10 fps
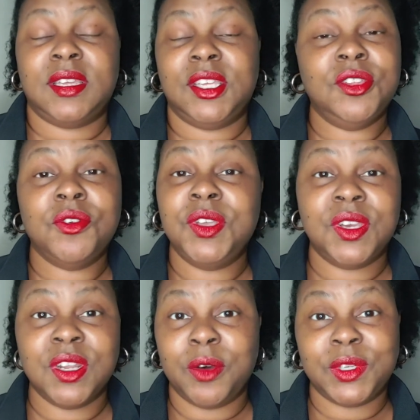you know you
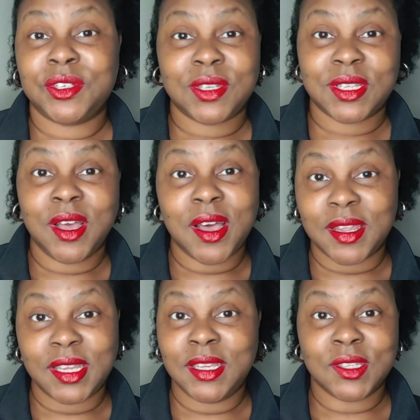can always trust
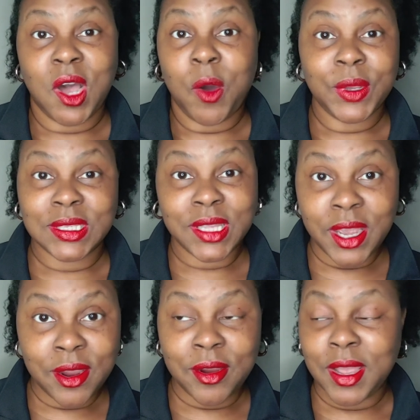God. He's always
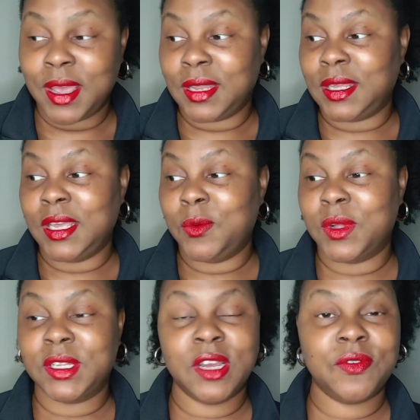there and He
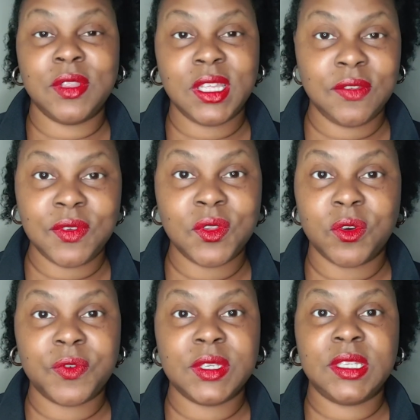will never leave you
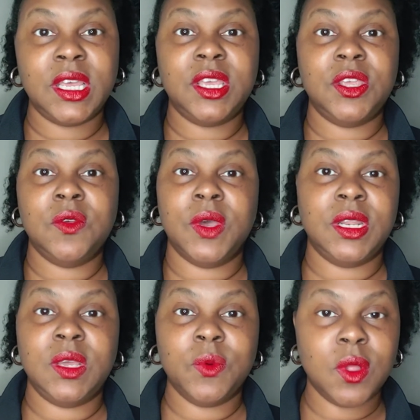nor forsake you,
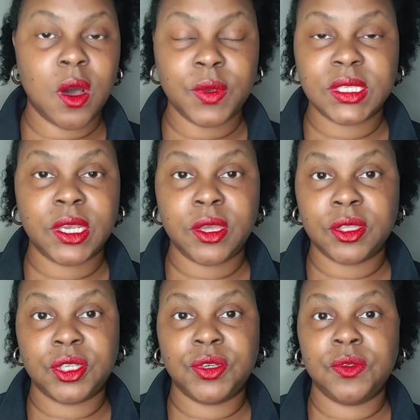and He will always tell you
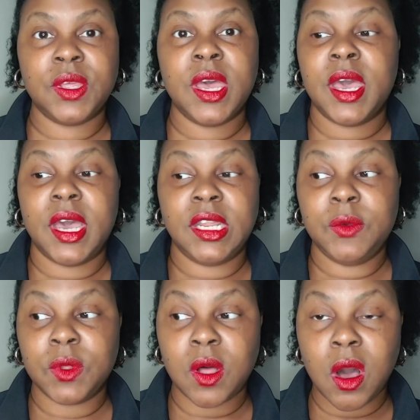the truth, and He
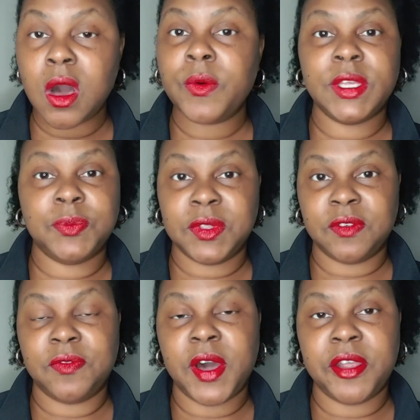will always put the
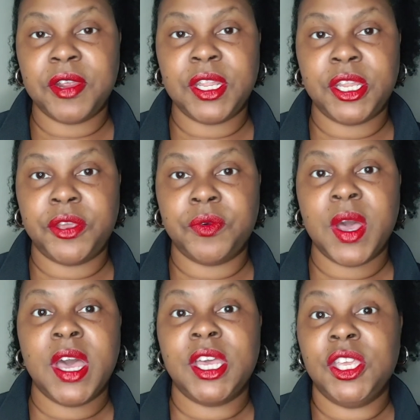fire in you.
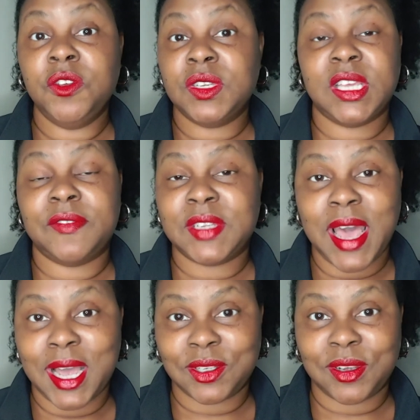You just have to
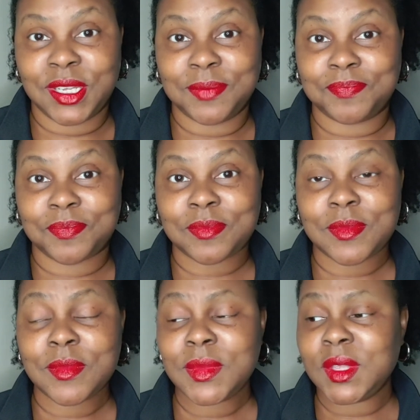act on it.
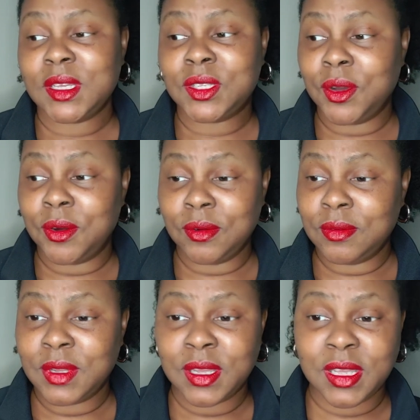
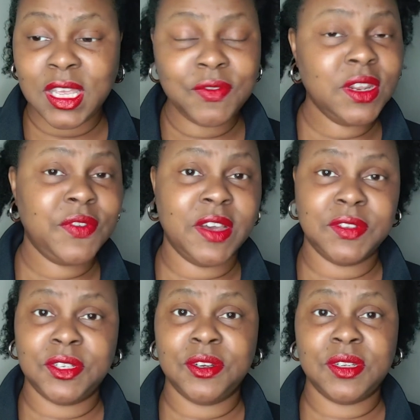So even if you have
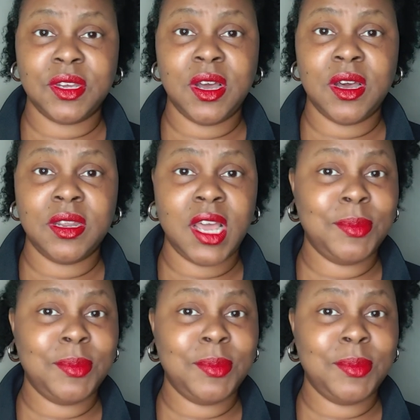to turn to God,